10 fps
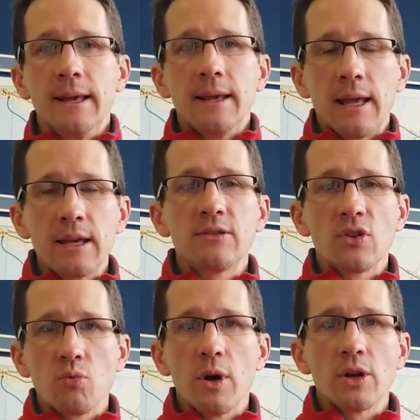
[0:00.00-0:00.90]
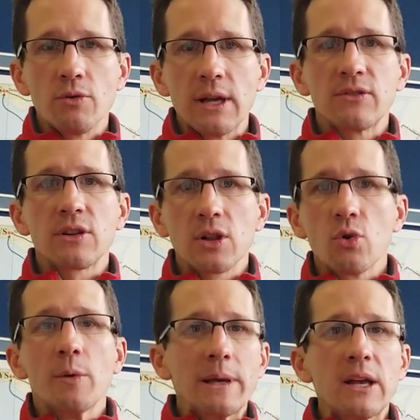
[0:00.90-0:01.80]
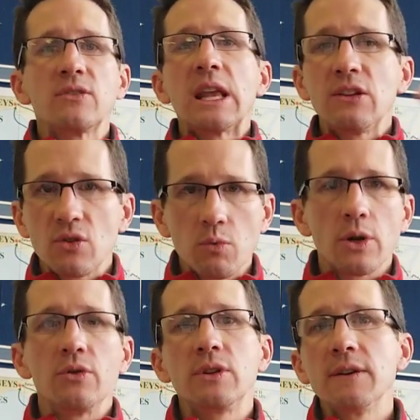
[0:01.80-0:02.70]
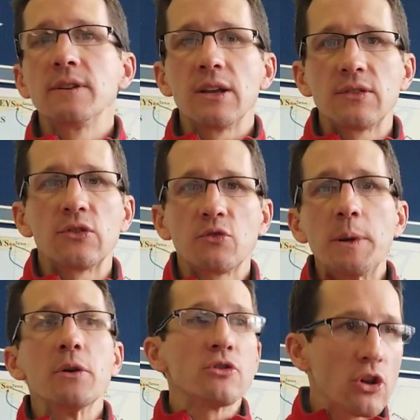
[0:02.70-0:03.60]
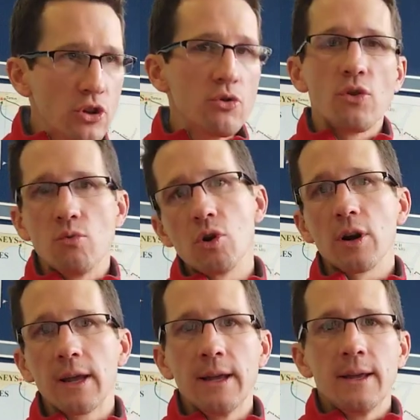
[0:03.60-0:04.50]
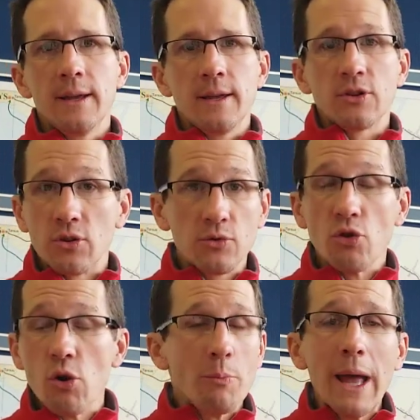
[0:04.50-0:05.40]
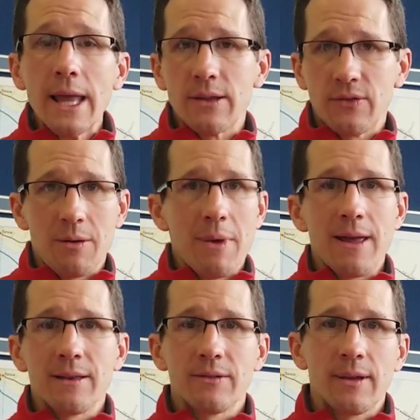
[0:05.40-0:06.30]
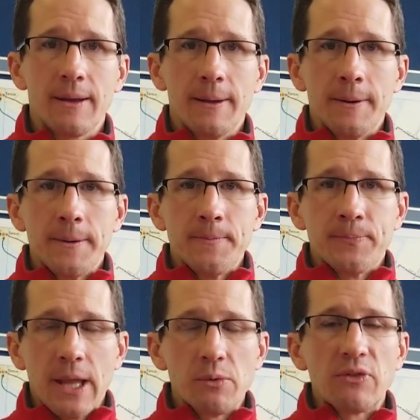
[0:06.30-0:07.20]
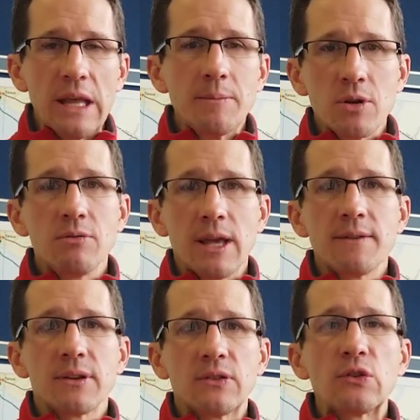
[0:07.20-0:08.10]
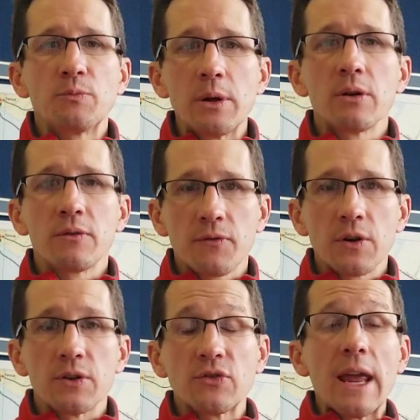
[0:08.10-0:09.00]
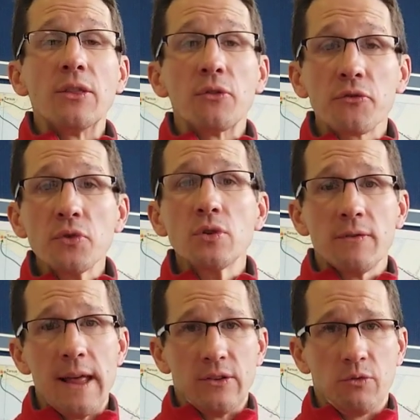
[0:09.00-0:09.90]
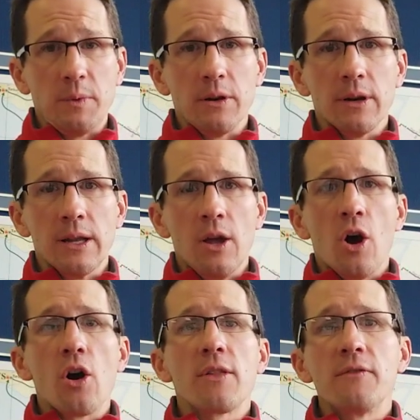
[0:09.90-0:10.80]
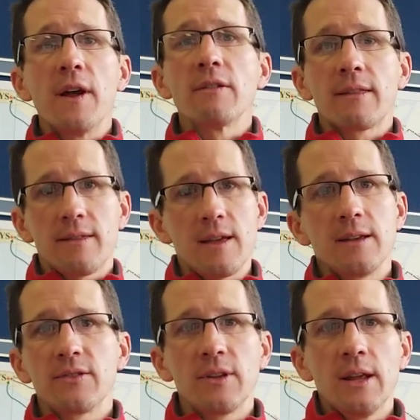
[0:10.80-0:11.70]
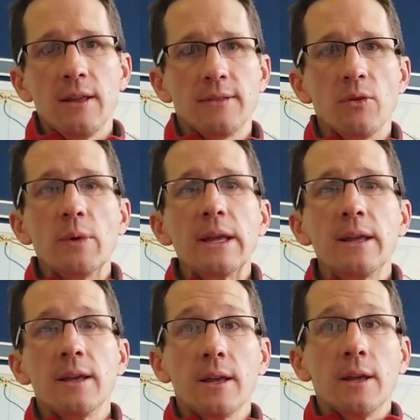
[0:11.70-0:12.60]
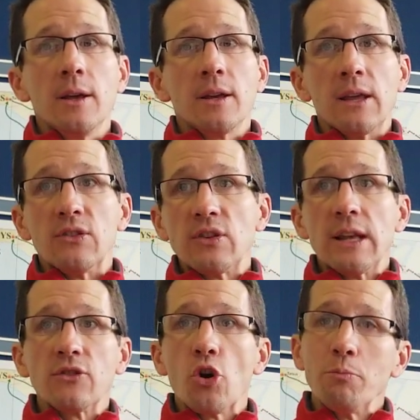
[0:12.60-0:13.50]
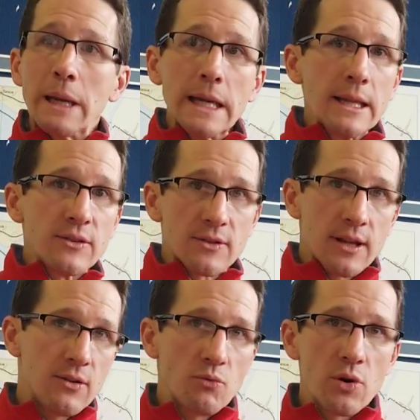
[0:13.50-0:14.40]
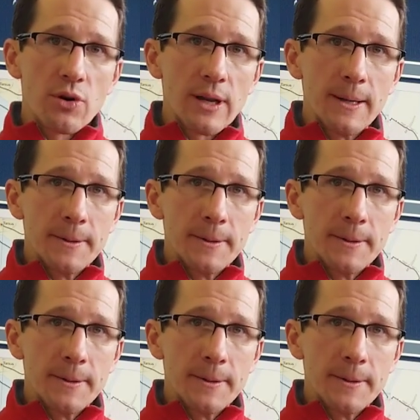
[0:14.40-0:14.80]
He's the one who gets the glory because He's the one who's given us His Spirit to do the work, to obey His commands. It was Him who gave us His Spirit first, and the fruit of that Spirit are the very things that we can see as obedience to His Word.